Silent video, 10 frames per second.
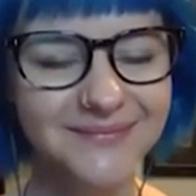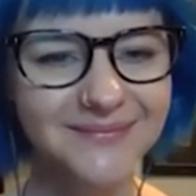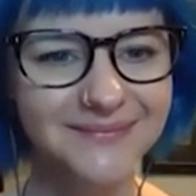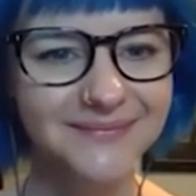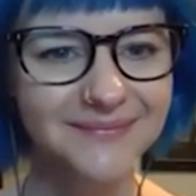
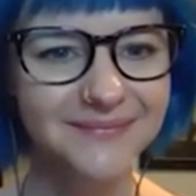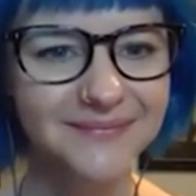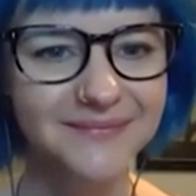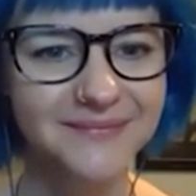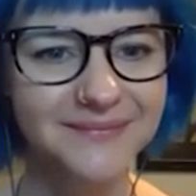
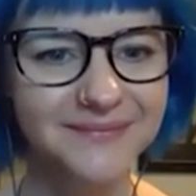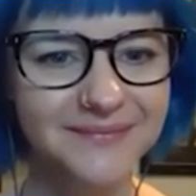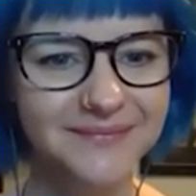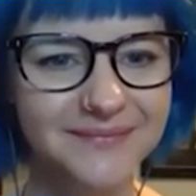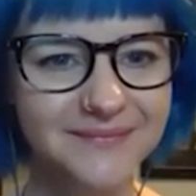
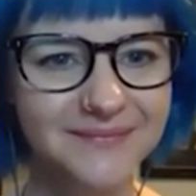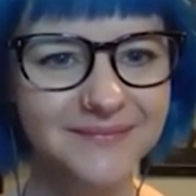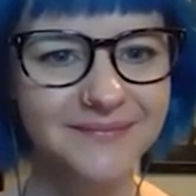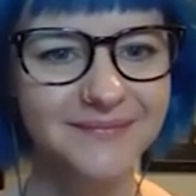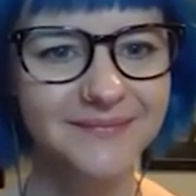
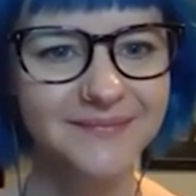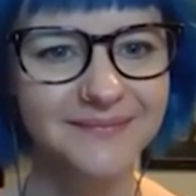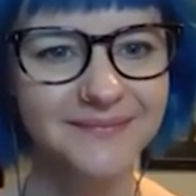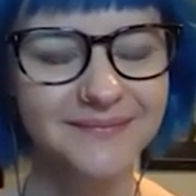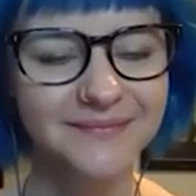
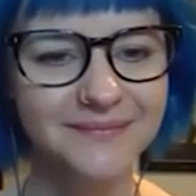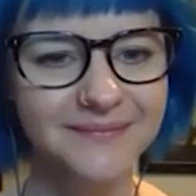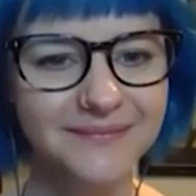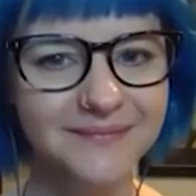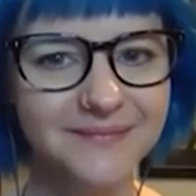
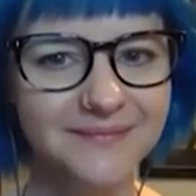(not speaking)